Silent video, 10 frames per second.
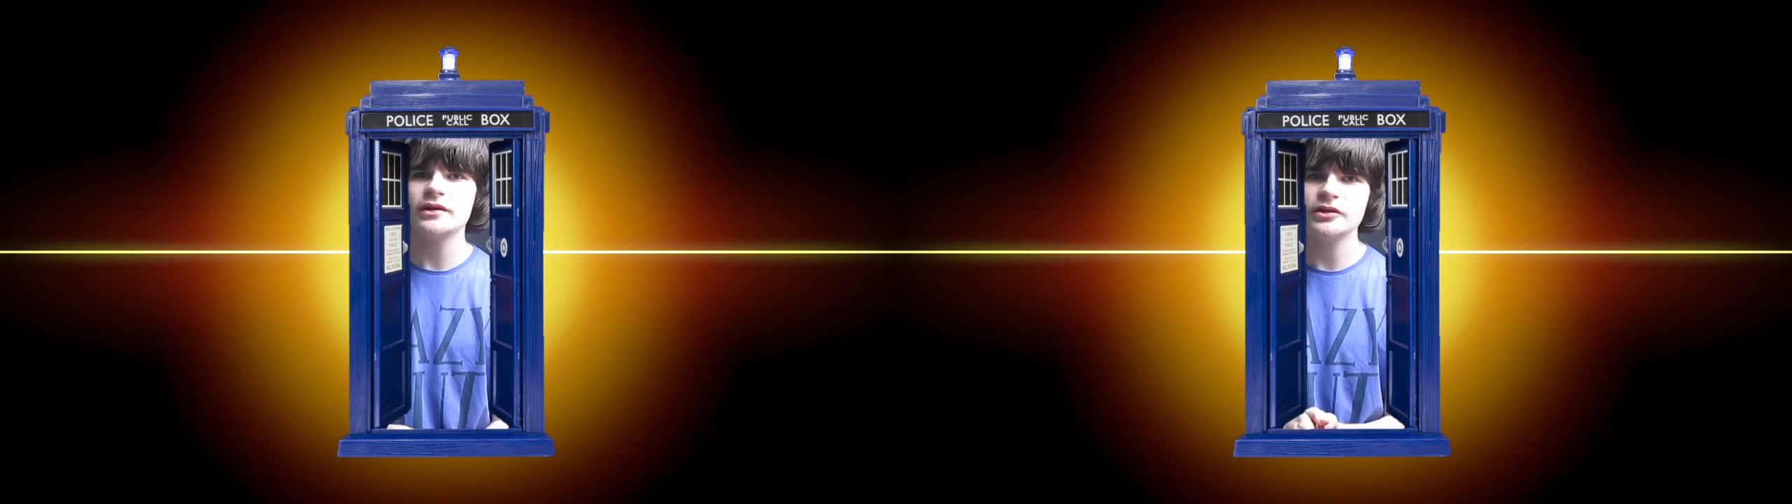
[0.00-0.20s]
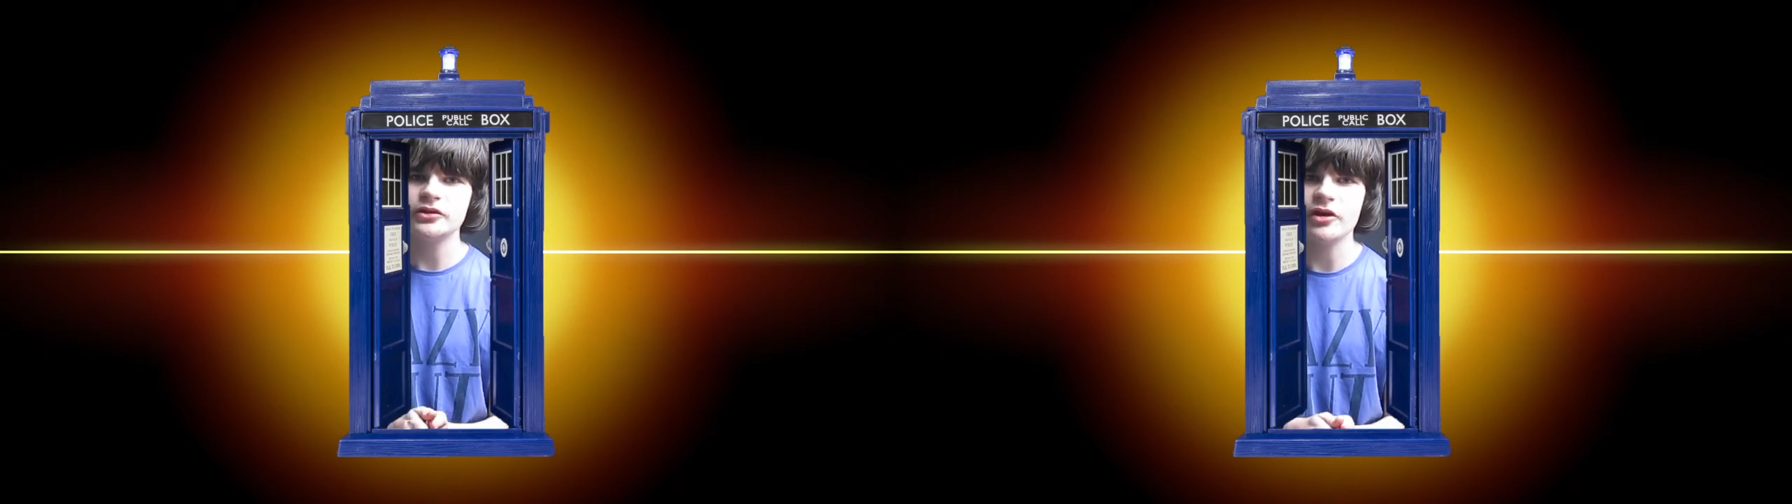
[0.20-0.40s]

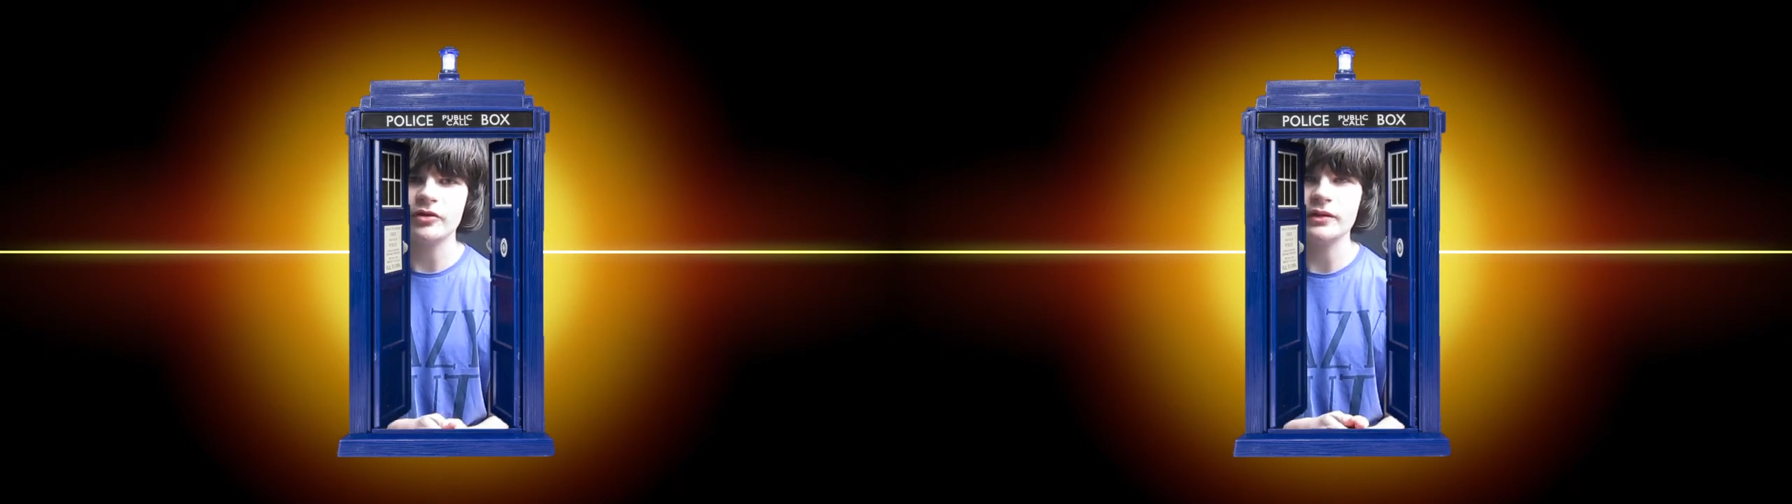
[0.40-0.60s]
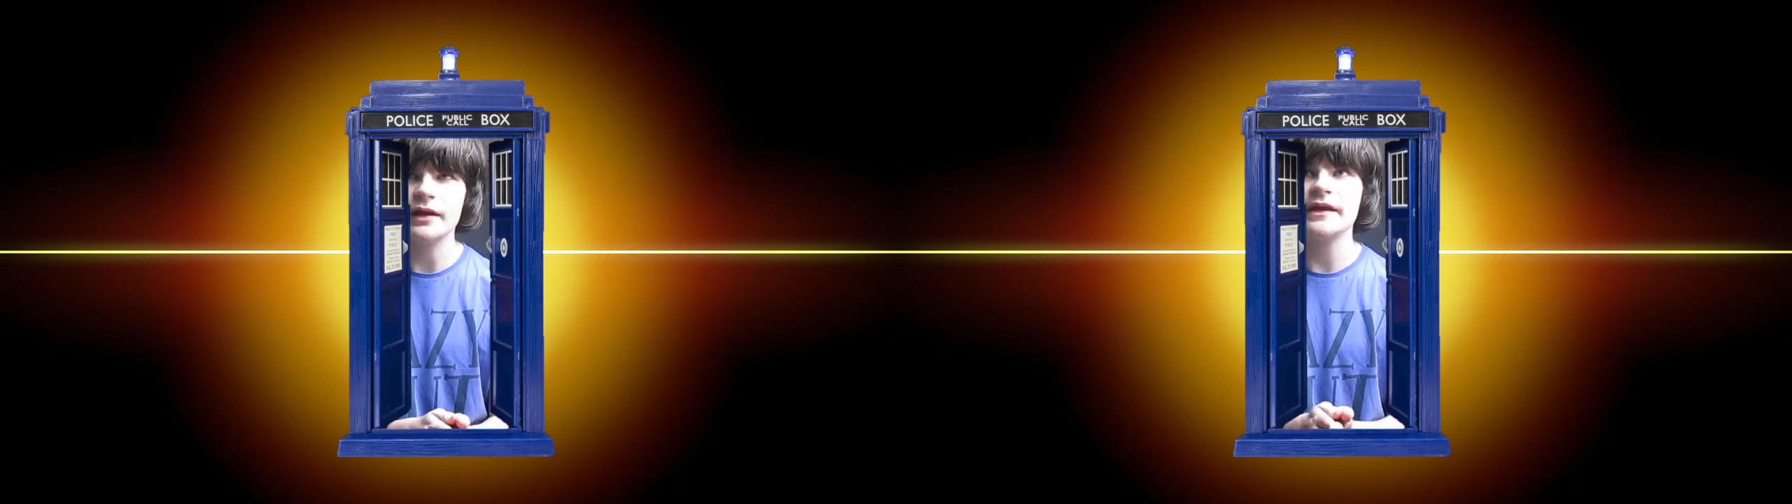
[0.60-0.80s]
you
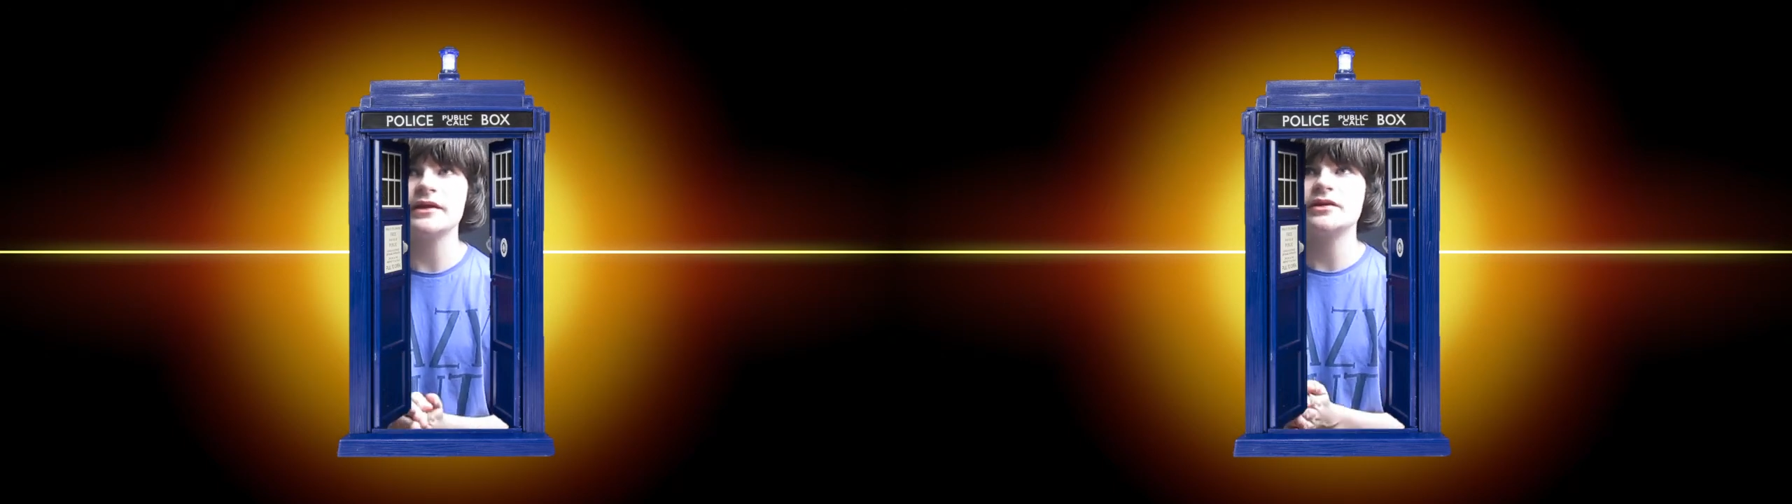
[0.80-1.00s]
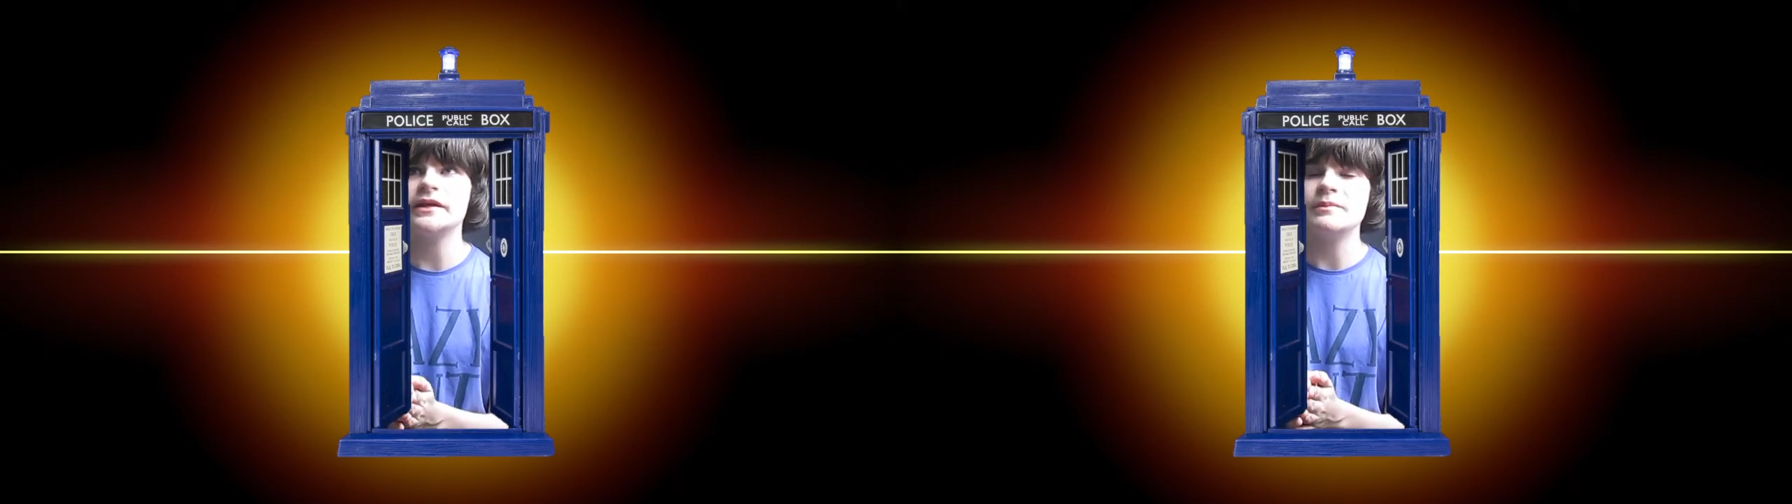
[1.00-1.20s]
know,
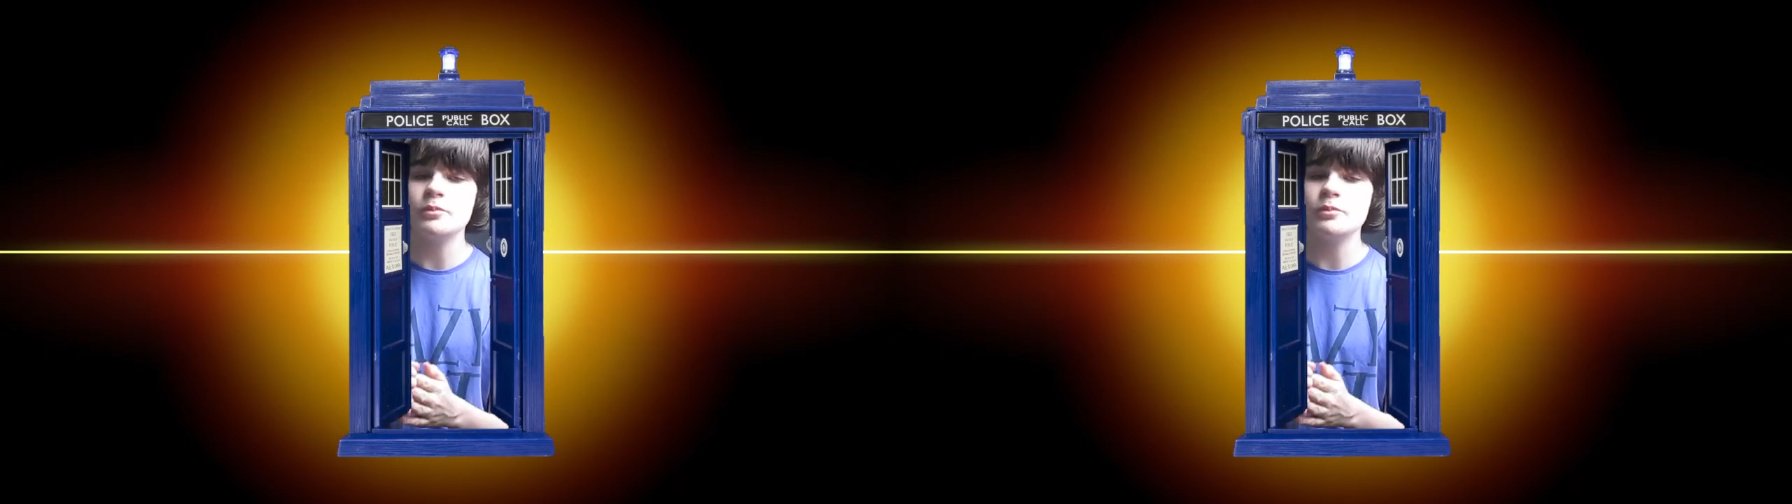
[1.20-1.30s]
like the